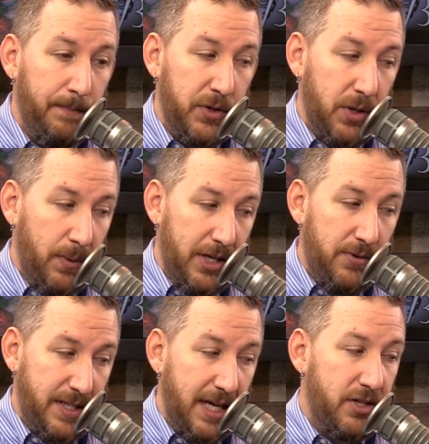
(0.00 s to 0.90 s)
So when you
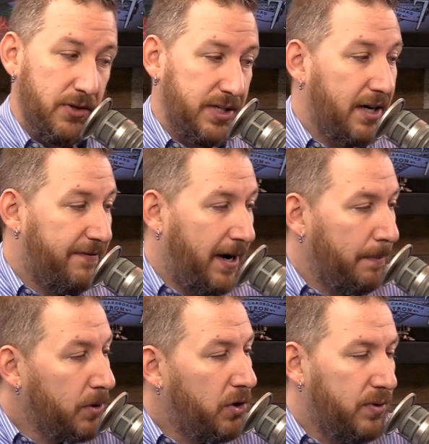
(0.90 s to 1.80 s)
set yourself
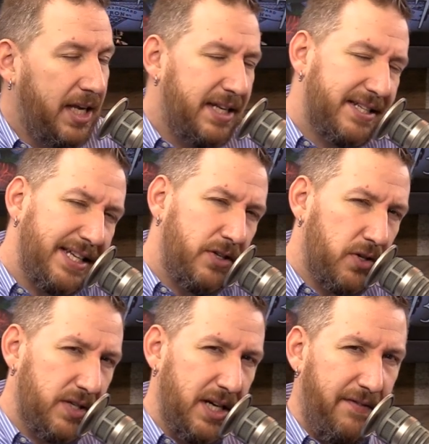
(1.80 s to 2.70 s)
up, you need to set
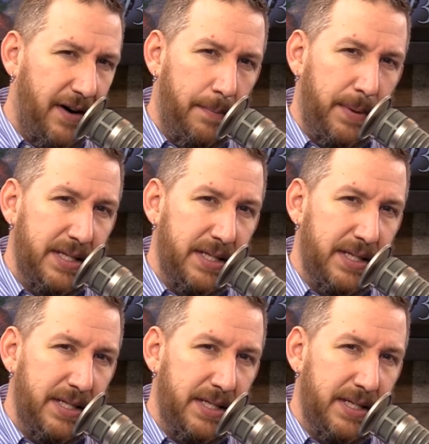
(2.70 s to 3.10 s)
yourself up in